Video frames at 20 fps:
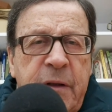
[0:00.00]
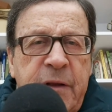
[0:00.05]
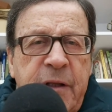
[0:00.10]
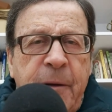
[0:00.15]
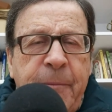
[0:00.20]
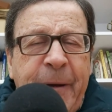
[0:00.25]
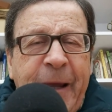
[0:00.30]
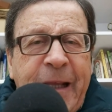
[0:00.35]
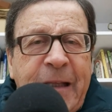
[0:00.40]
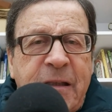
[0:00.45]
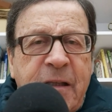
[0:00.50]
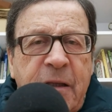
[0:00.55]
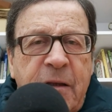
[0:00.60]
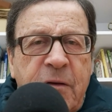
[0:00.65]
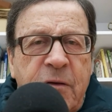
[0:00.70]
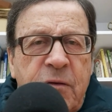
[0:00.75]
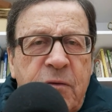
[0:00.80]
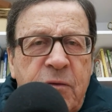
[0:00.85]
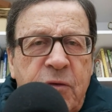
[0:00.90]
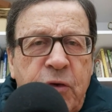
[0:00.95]

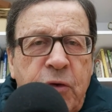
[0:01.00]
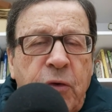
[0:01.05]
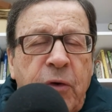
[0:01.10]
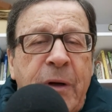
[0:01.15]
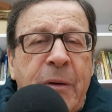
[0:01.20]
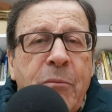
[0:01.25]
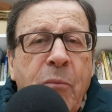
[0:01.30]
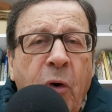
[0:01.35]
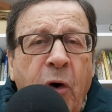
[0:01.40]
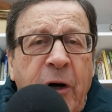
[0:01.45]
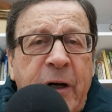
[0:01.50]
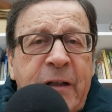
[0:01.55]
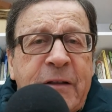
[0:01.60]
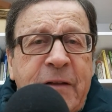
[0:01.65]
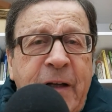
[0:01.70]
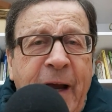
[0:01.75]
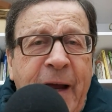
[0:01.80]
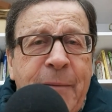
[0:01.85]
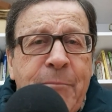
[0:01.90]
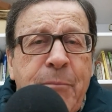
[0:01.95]
debated during more
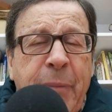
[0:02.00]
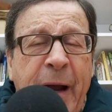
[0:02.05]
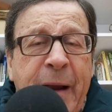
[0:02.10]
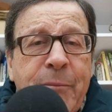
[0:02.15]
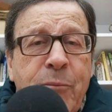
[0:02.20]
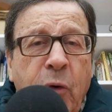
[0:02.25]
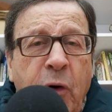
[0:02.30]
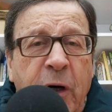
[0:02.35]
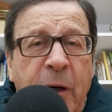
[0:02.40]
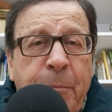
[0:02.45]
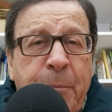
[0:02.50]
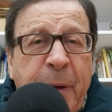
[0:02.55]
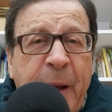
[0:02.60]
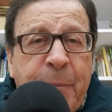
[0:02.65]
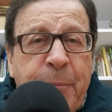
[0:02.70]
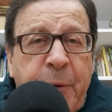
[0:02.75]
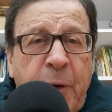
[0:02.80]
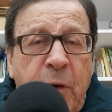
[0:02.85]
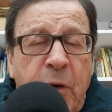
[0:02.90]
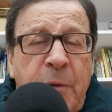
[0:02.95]
time by more
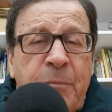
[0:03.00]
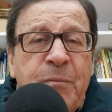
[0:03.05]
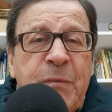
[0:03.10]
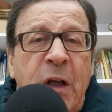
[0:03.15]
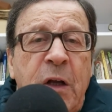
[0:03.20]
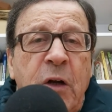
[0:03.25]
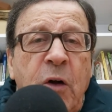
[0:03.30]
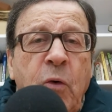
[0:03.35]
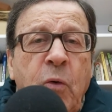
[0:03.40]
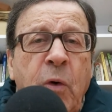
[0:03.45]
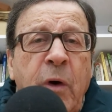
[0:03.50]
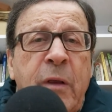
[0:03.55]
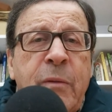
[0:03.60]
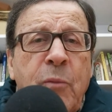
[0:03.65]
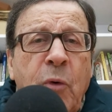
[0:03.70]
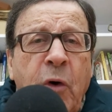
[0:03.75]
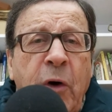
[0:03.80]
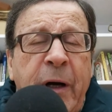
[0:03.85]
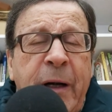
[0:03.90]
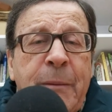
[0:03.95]
people
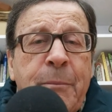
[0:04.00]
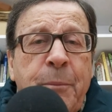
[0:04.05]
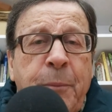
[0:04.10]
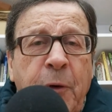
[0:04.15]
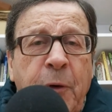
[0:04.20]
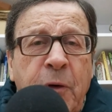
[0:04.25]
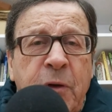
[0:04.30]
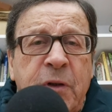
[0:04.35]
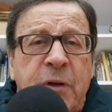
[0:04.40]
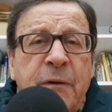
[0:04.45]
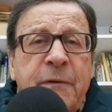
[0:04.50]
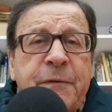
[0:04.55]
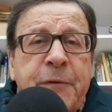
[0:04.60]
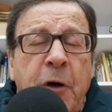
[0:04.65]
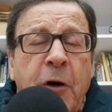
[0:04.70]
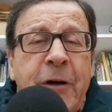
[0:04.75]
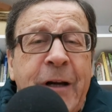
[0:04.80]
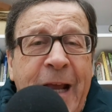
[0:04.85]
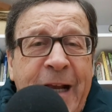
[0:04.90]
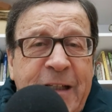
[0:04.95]
with more input
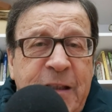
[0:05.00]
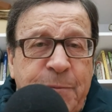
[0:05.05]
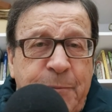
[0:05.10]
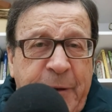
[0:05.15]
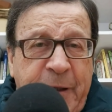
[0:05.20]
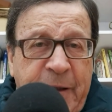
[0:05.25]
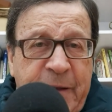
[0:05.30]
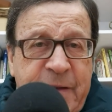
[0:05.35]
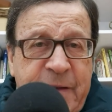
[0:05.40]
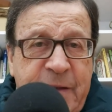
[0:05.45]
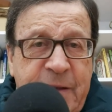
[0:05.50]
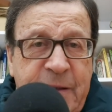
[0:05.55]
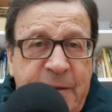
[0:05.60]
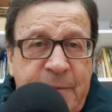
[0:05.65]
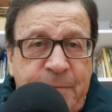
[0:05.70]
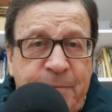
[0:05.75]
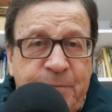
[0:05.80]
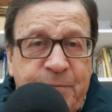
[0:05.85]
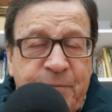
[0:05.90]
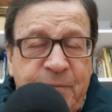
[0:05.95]
from experts.
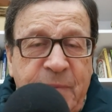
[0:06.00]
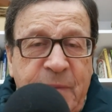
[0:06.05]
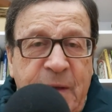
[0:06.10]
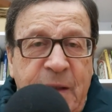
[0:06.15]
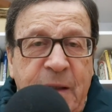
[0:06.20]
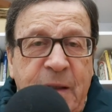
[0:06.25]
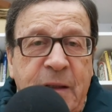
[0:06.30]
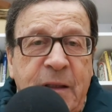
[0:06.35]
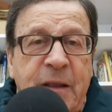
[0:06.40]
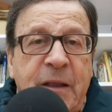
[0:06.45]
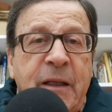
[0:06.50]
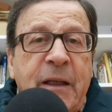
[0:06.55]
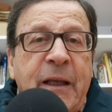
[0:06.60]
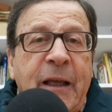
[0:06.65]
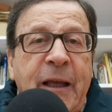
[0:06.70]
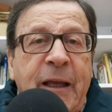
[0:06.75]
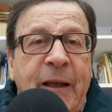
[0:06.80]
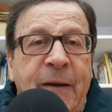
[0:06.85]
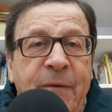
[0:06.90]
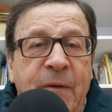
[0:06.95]

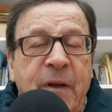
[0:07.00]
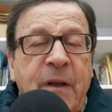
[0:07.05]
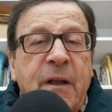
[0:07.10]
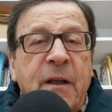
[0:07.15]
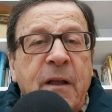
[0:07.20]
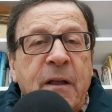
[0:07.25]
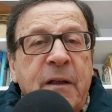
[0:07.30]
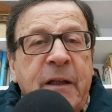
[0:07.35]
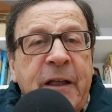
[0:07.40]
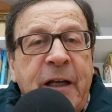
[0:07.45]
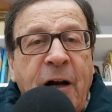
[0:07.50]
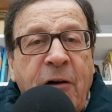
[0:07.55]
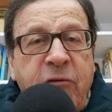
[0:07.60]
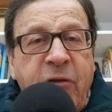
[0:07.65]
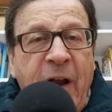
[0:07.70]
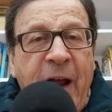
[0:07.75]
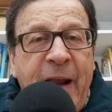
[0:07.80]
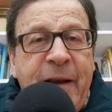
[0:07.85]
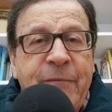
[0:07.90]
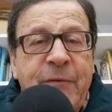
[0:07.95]
And they
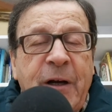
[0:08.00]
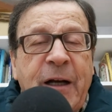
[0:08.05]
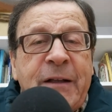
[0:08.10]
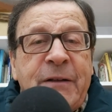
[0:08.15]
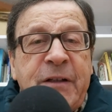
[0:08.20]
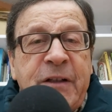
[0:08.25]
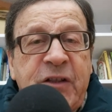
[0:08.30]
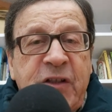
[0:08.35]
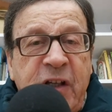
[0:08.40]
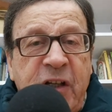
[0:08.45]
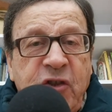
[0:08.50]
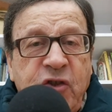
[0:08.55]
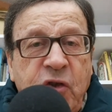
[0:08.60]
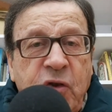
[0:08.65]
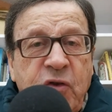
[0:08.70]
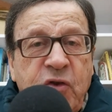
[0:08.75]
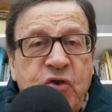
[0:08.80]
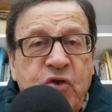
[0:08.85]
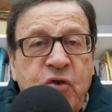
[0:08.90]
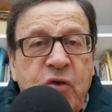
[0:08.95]
arrive at
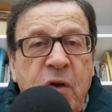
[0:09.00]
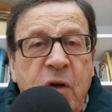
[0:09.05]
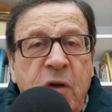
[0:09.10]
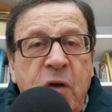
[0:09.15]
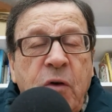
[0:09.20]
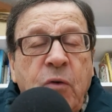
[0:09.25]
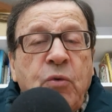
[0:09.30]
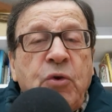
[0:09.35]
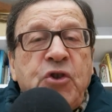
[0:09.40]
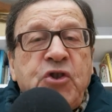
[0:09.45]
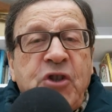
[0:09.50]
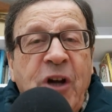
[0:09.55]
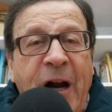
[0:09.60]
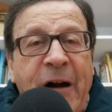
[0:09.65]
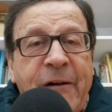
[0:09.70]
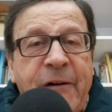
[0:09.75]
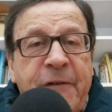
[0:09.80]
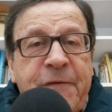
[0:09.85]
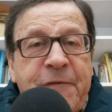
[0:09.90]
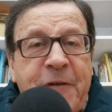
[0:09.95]
decisions which
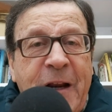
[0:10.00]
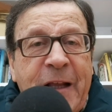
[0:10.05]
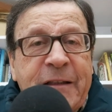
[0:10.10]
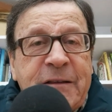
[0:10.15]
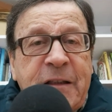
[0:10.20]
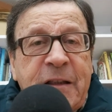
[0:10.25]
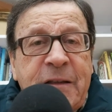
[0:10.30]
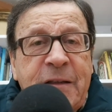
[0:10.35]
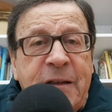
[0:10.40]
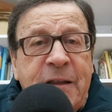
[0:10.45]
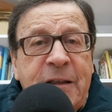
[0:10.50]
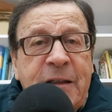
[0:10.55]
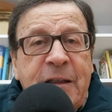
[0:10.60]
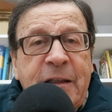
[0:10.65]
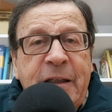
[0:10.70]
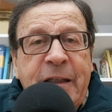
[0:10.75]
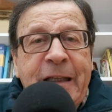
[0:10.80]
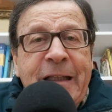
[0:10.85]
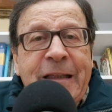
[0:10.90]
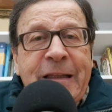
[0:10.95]
are reflected
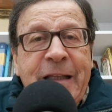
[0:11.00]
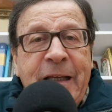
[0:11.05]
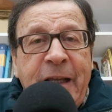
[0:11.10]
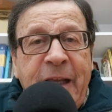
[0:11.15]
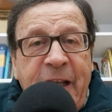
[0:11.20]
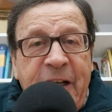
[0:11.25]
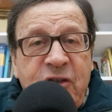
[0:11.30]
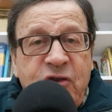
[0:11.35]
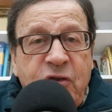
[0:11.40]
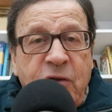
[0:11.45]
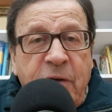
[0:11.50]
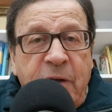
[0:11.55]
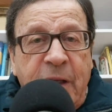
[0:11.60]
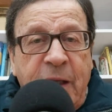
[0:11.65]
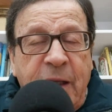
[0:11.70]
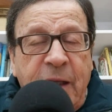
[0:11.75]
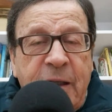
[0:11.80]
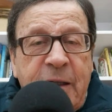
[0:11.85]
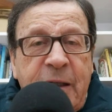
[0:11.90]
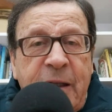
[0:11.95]
in the
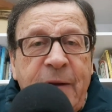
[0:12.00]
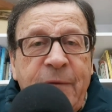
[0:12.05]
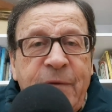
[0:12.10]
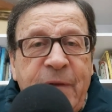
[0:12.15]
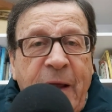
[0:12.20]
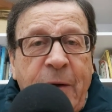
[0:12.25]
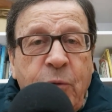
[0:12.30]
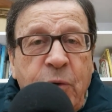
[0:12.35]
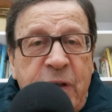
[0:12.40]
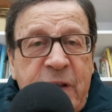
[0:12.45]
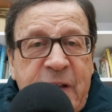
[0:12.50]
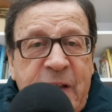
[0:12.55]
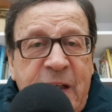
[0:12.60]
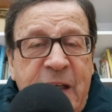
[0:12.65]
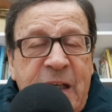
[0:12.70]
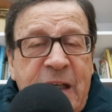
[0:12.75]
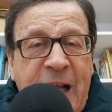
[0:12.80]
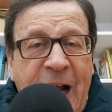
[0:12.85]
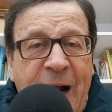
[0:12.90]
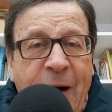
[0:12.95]
history that we
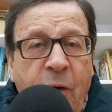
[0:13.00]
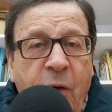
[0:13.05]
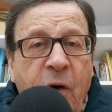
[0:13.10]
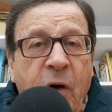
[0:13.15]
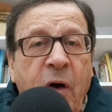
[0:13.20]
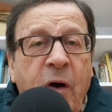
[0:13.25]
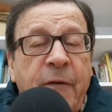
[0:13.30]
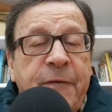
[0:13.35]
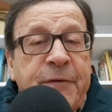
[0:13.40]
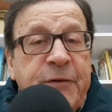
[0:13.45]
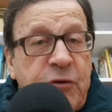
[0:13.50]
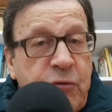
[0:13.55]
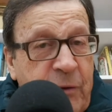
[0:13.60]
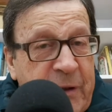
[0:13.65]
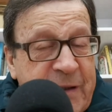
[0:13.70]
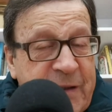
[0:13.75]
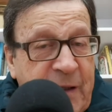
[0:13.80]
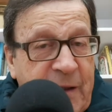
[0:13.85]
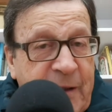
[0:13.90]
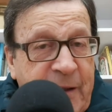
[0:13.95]
see now of
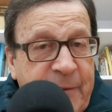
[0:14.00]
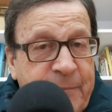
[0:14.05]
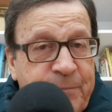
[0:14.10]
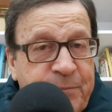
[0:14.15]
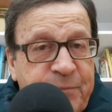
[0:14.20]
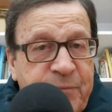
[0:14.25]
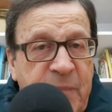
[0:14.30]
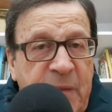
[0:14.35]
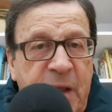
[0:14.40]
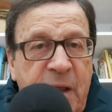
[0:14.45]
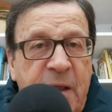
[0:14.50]
Switzerland.